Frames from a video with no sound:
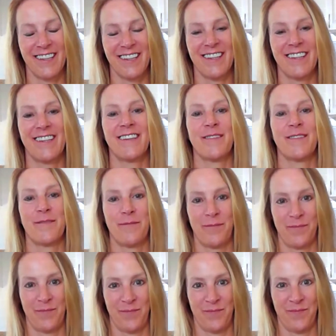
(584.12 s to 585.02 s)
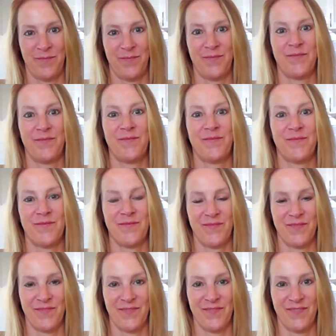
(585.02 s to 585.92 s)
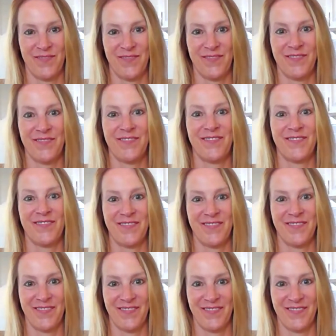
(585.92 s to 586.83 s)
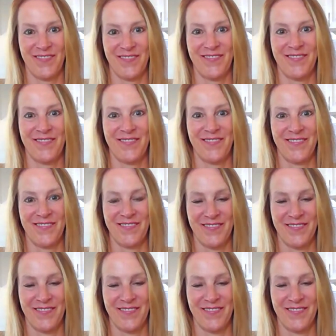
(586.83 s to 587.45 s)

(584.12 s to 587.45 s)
(silent)